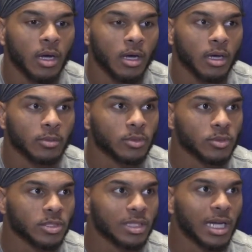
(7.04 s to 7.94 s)
It
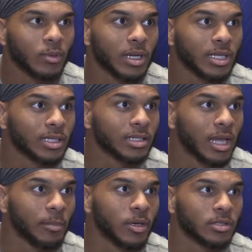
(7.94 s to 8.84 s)
was kind of what I
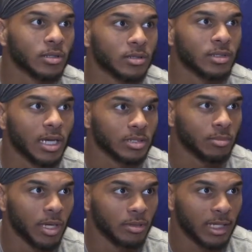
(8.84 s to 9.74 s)
came in and talked to you guys
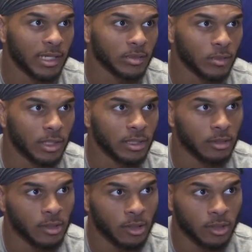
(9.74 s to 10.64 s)
about last week.
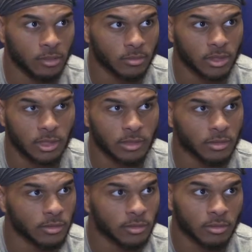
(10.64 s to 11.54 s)

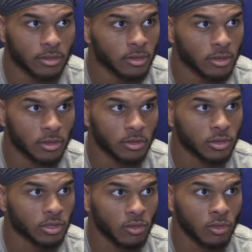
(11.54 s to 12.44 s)
Just, you know,
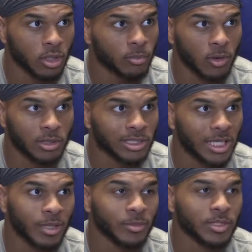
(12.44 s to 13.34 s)
shoring up our
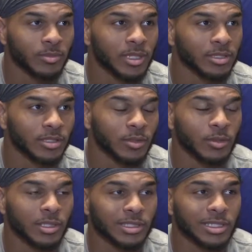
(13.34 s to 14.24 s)
assignments, making sure
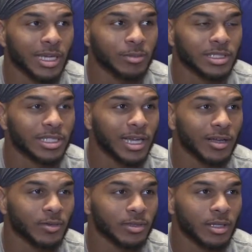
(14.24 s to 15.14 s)
we're assignment
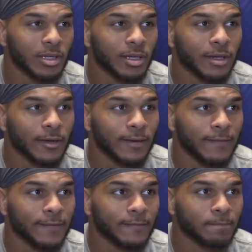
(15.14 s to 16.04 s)
sound,
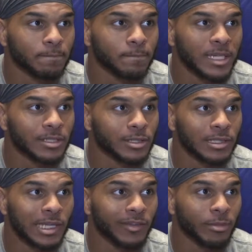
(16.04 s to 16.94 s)
making sure
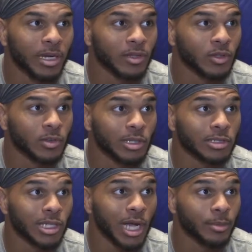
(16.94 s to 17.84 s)
that everybody knows what their
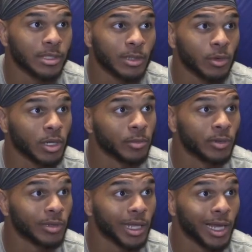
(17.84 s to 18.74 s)
job is, that we're
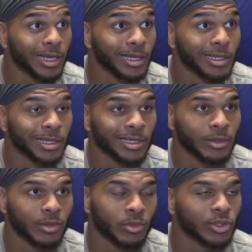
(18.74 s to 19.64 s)
communicating,
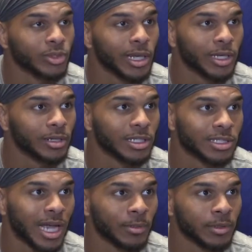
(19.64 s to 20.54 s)
and when you do that, good things
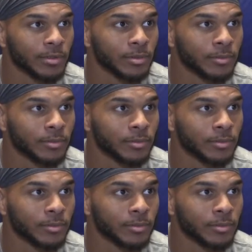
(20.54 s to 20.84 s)
happen.